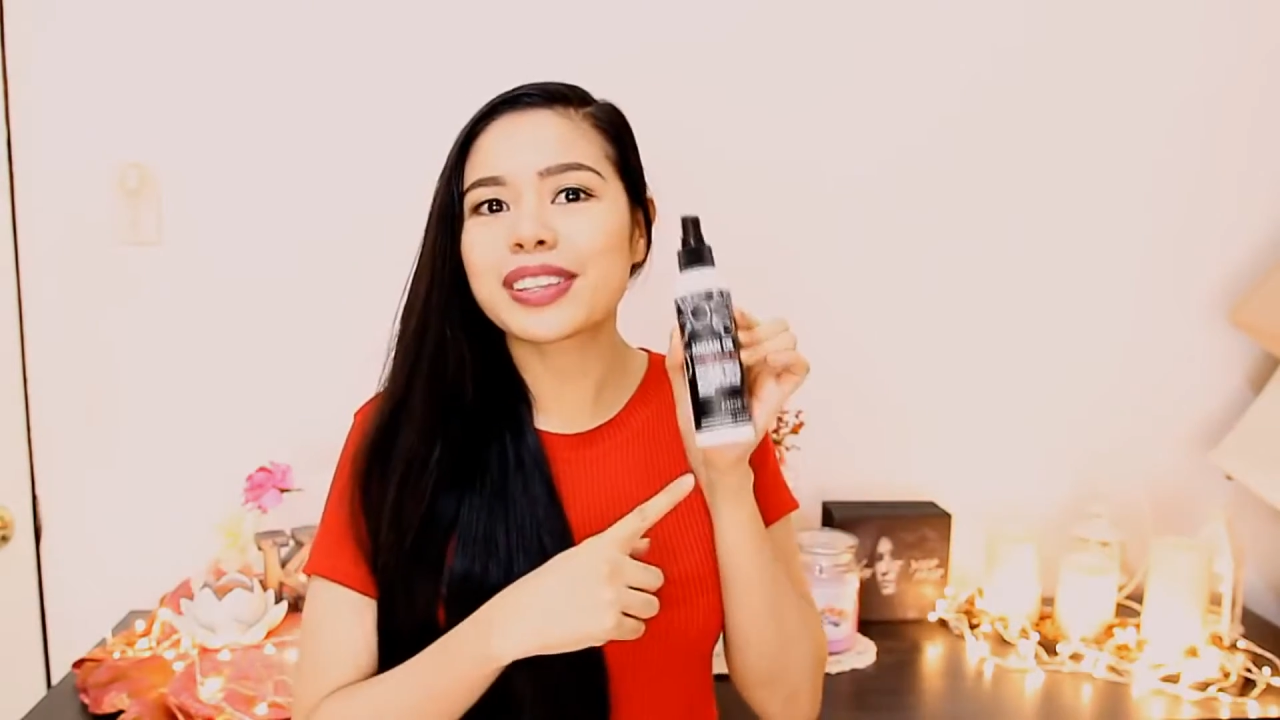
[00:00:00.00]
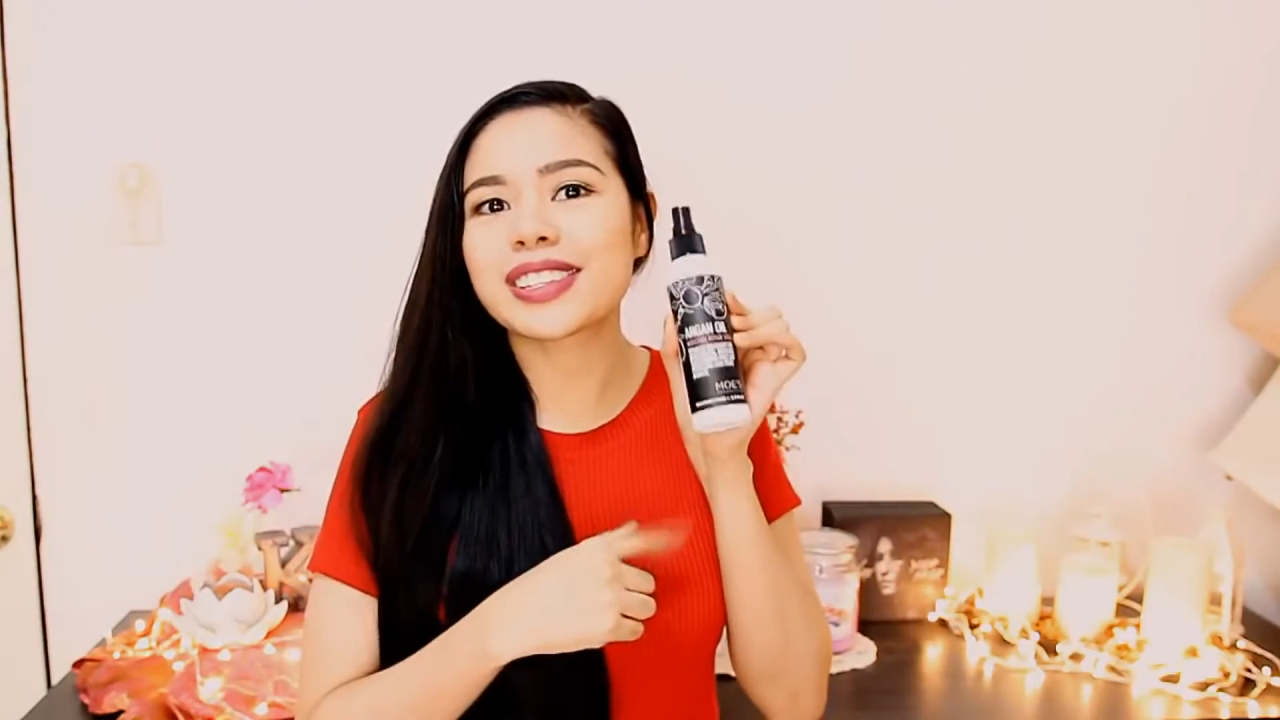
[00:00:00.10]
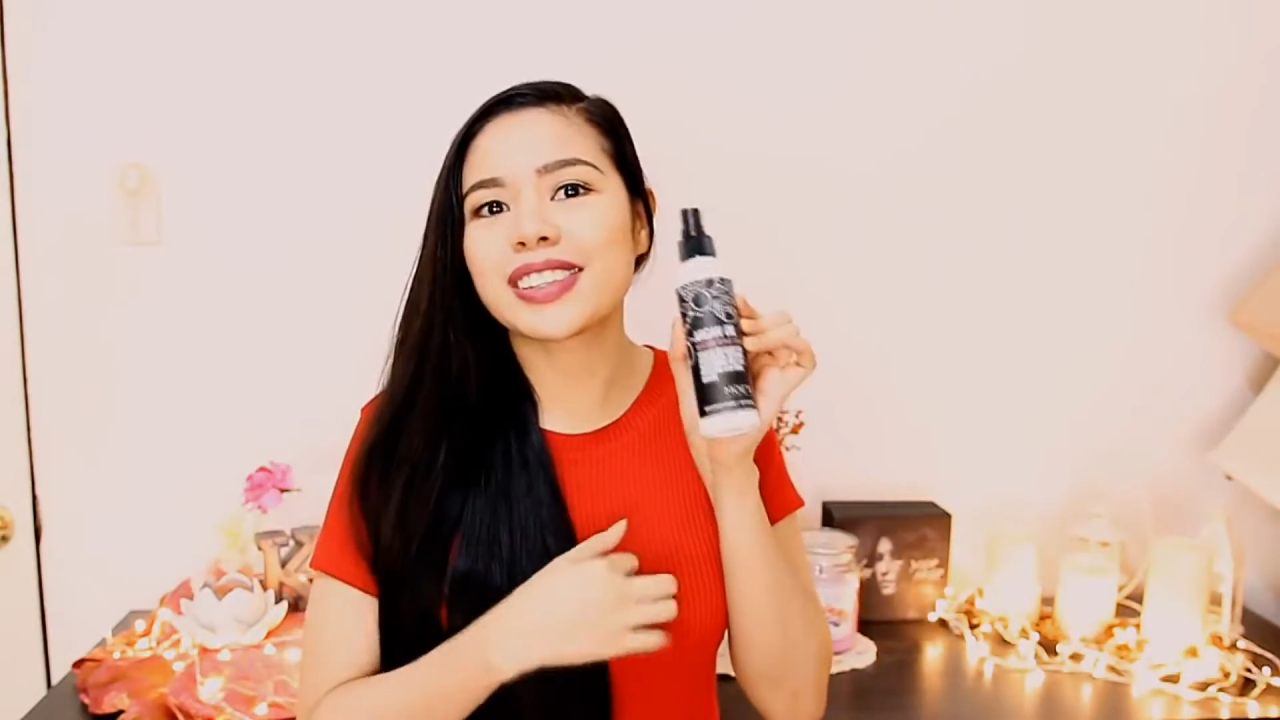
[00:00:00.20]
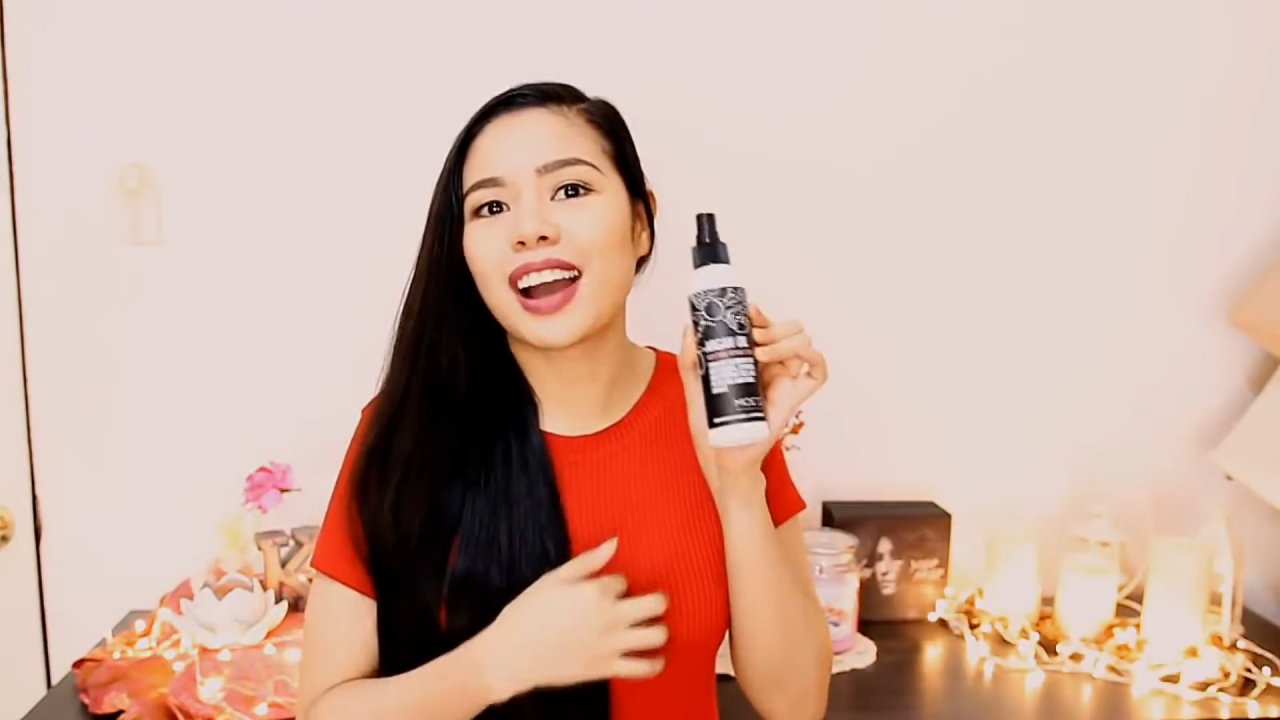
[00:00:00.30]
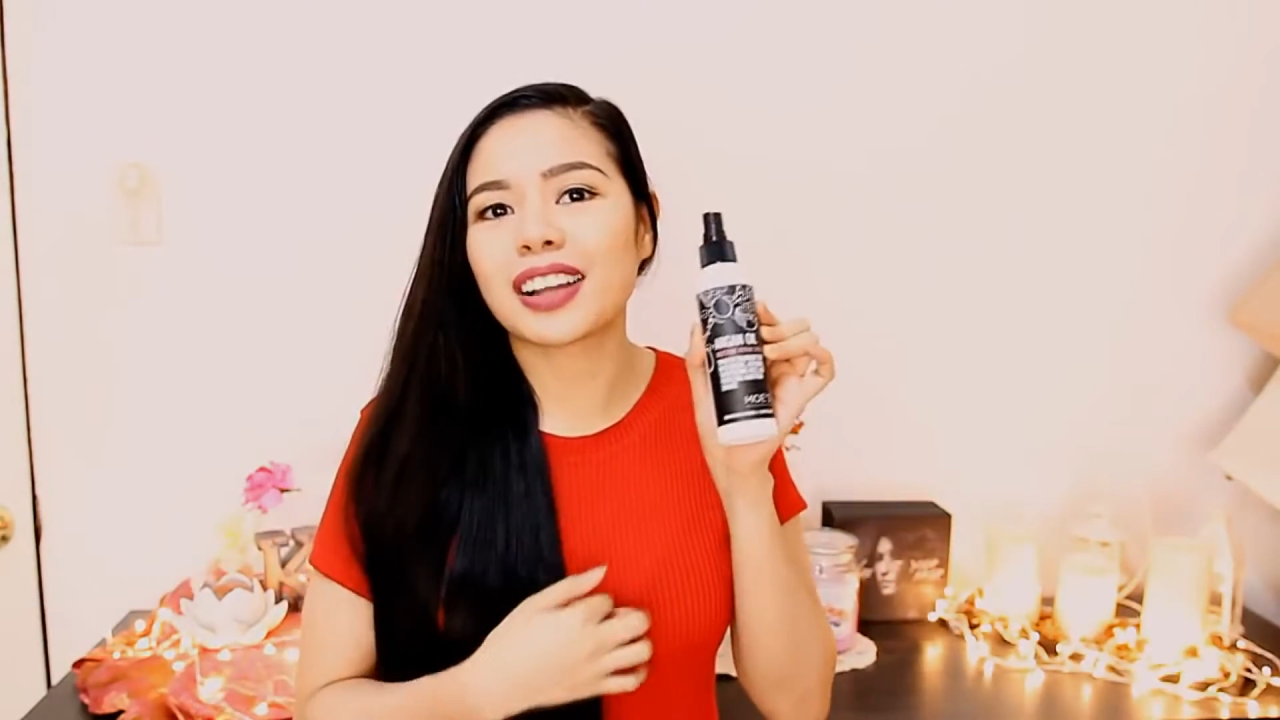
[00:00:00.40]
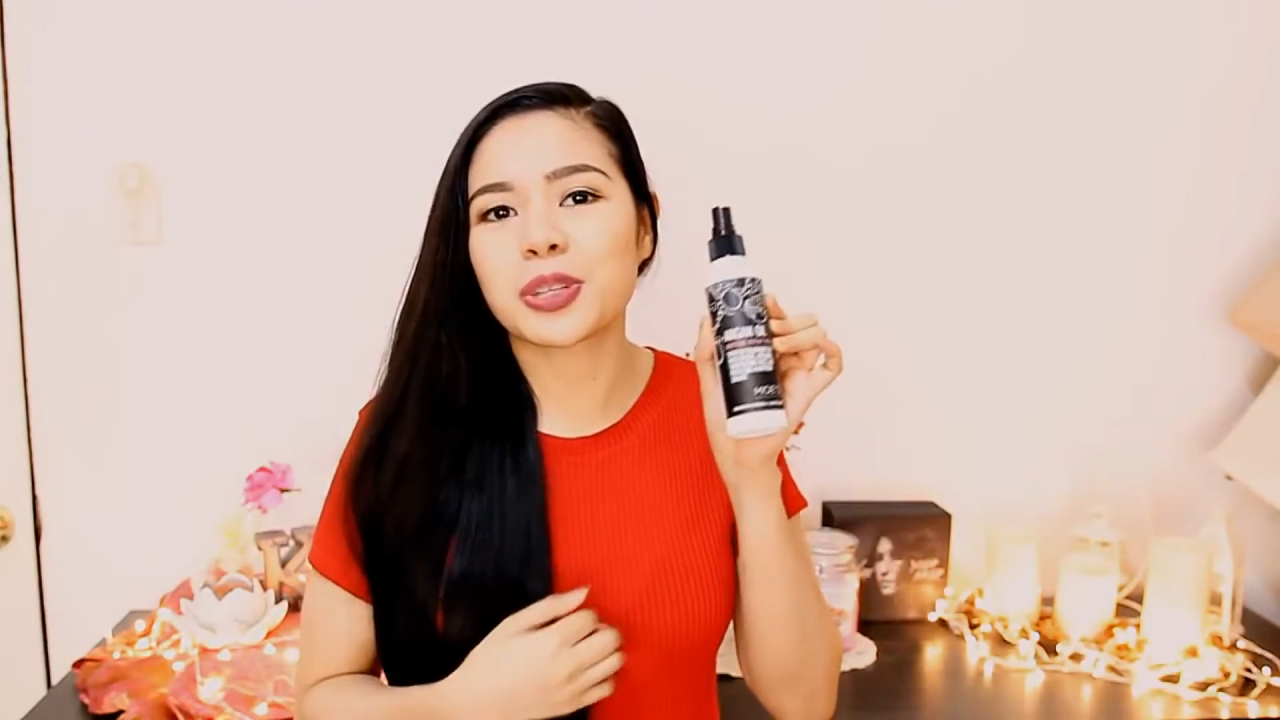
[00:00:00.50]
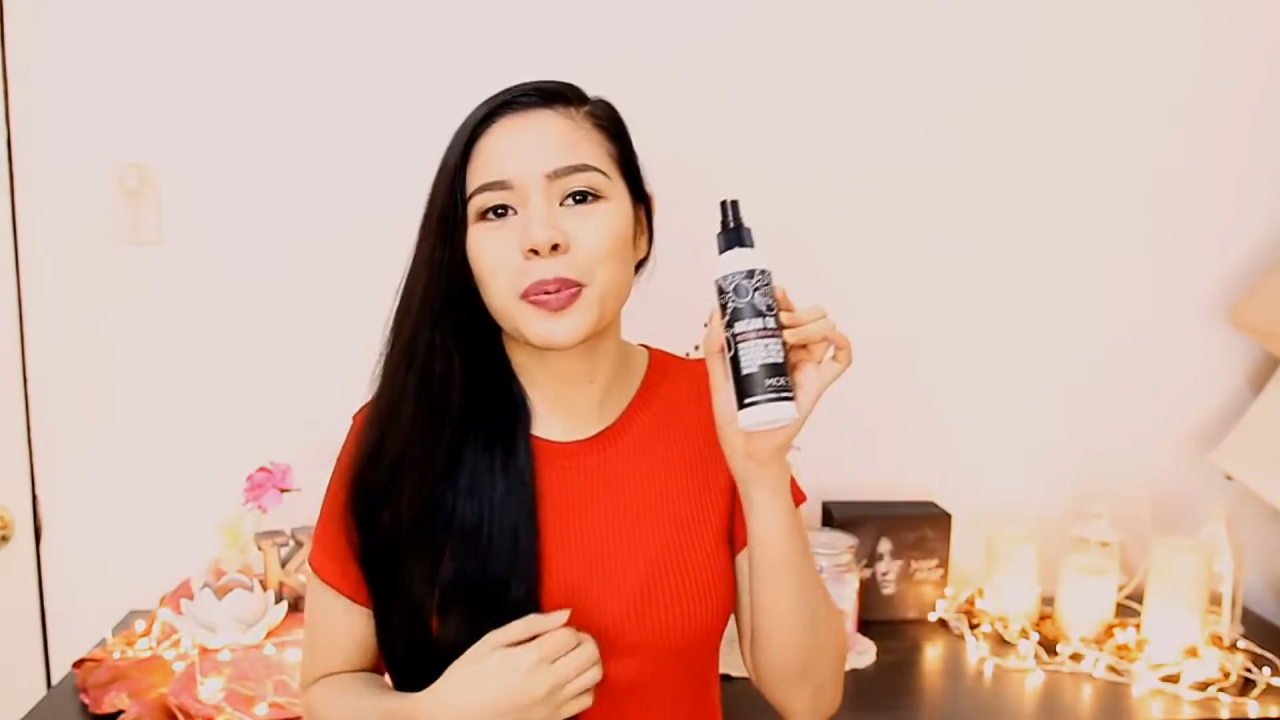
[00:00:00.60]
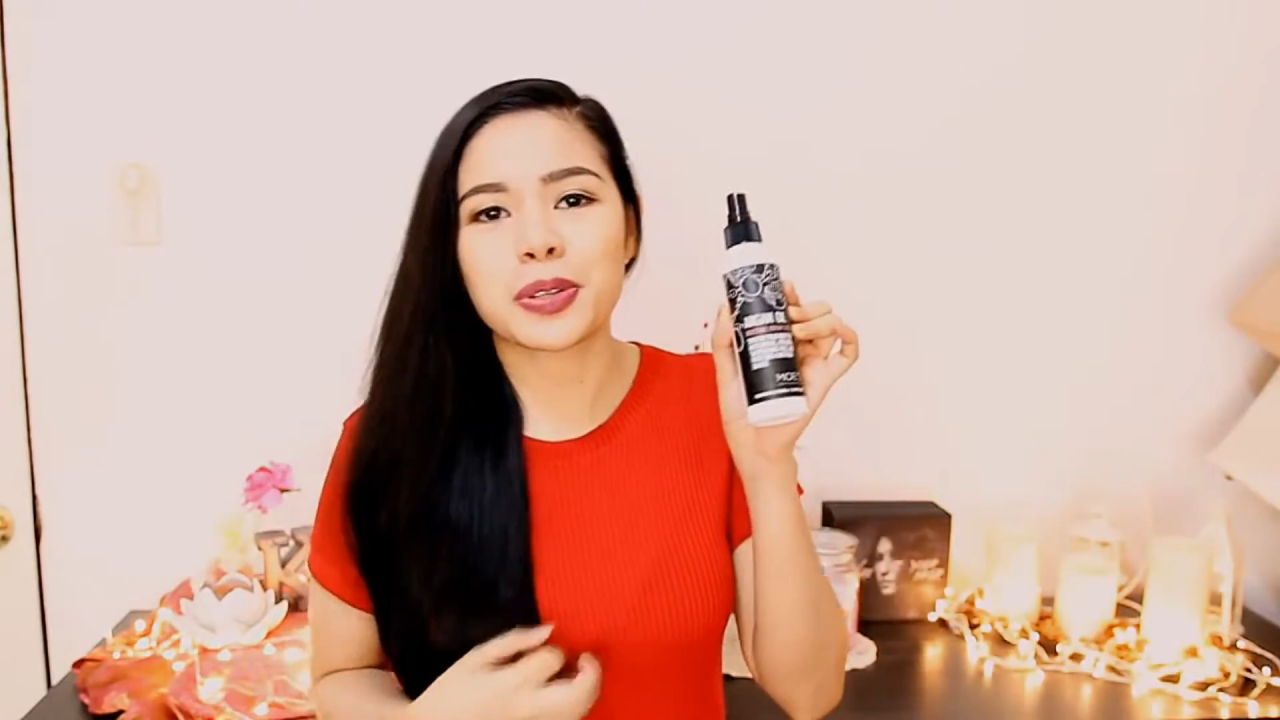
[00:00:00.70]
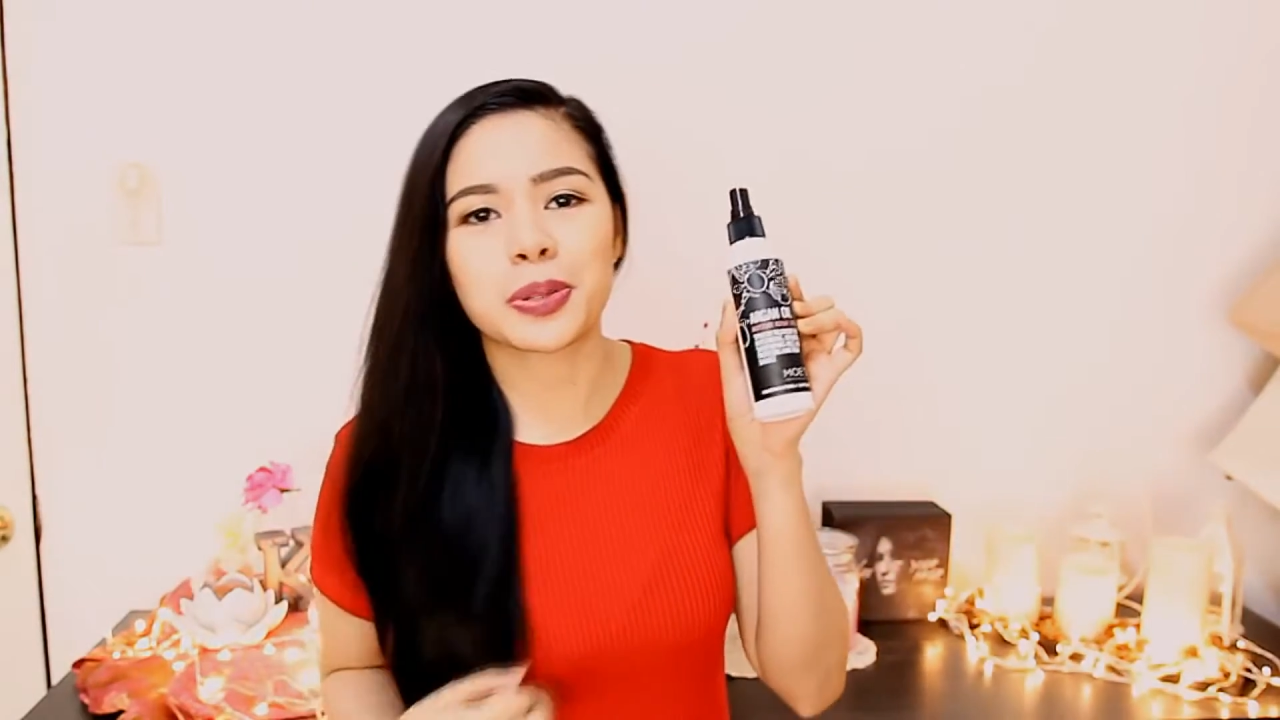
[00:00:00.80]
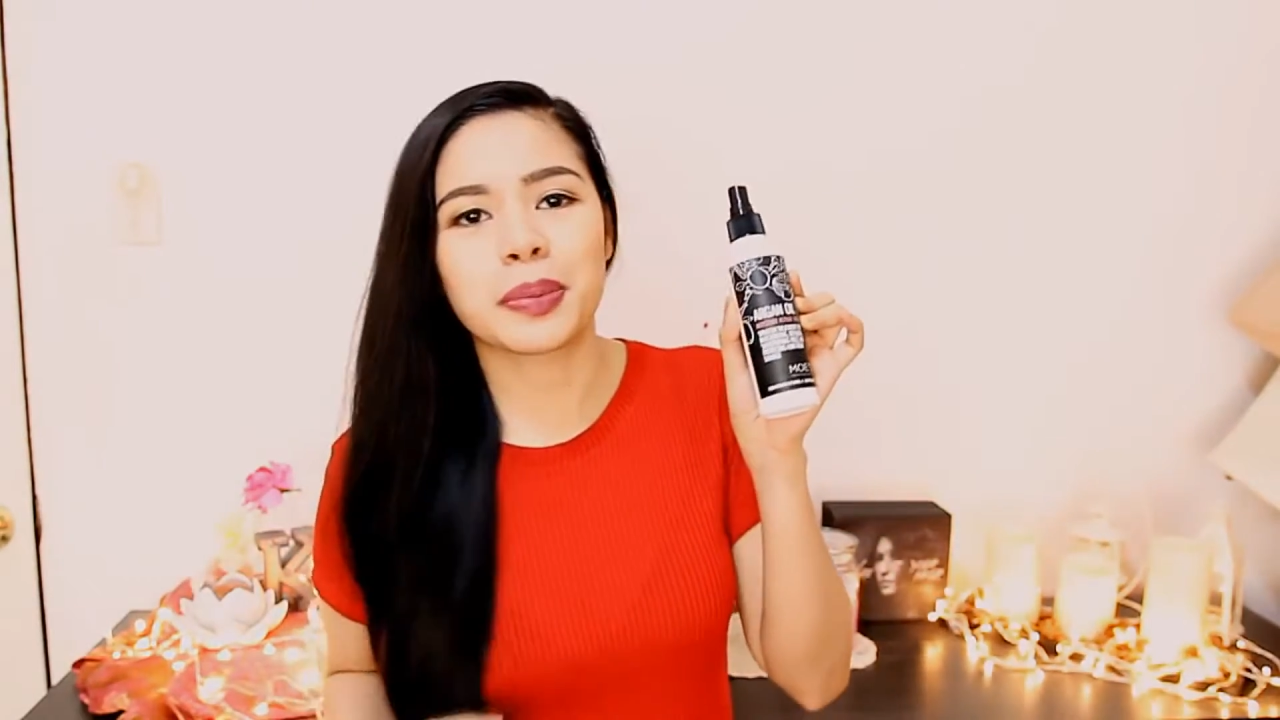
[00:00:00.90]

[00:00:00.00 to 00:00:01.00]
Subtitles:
natural remedy